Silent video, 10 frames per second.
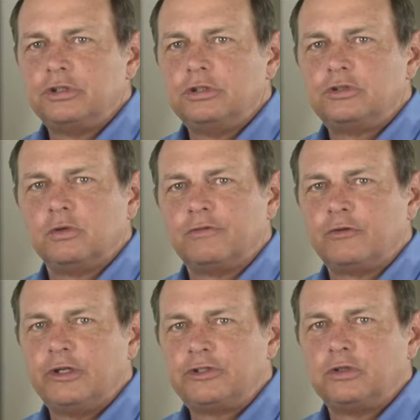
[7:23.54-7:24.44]
you to a
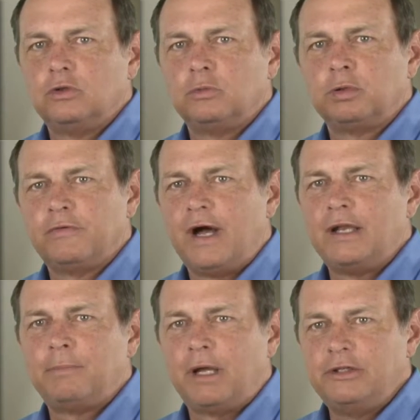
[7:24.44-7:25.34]
free tool
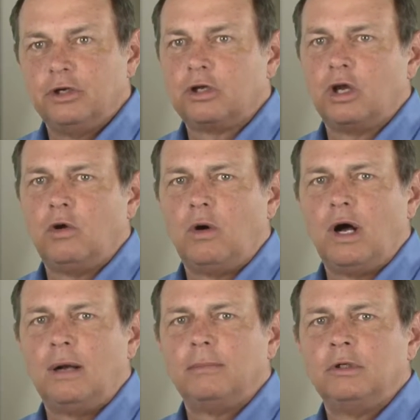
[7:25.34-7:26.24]
provided by your
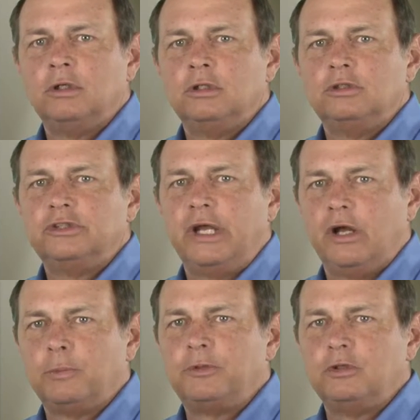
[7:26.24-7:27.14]
co-op to
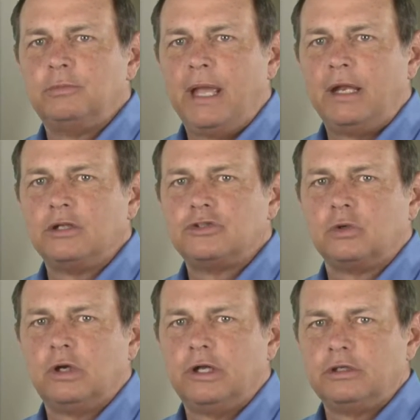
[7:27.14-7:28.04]
help you manage
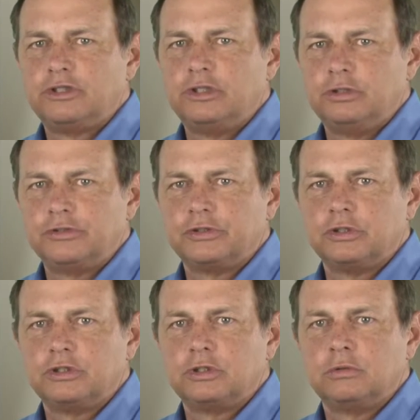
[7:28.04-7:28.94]
your energy
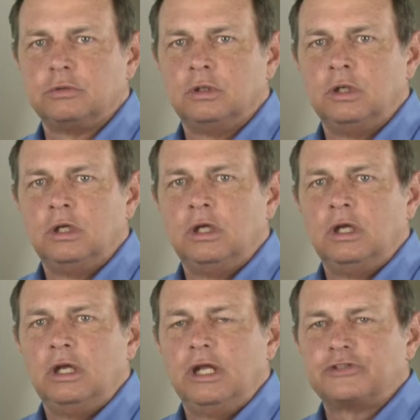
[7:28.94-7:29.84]
usage.
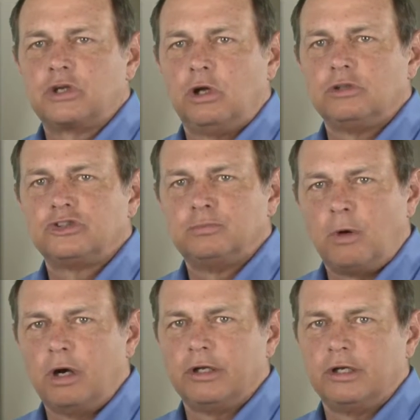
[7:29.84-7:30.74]
It's called
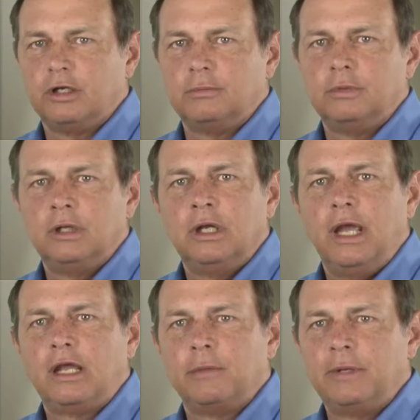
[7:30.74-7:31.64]
Smart Hub
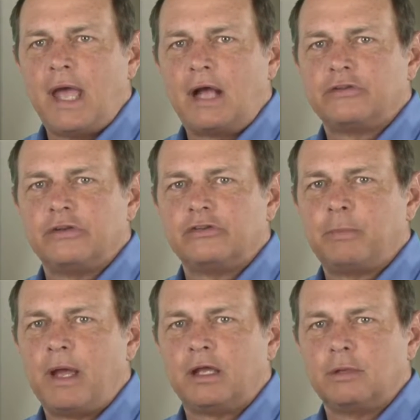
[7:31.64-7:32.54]
and can be accessed
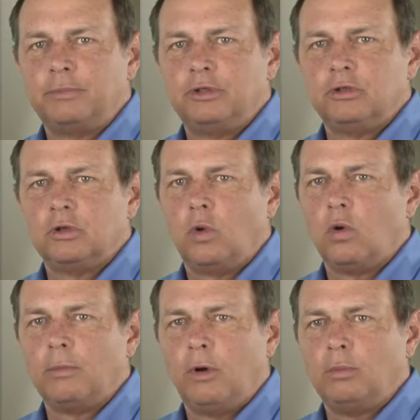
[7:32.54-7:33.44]
by a computer
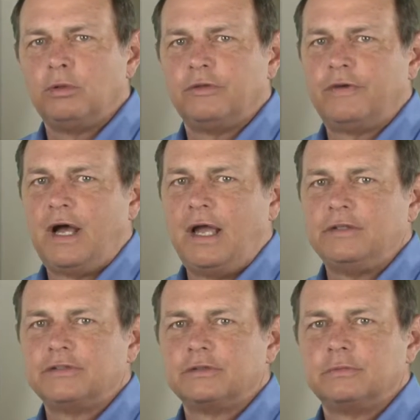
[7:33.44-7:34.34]
or mobile
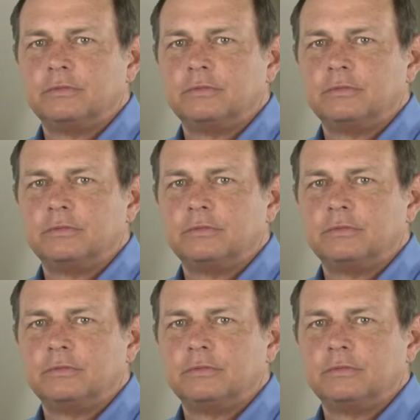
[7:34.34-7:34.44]
device.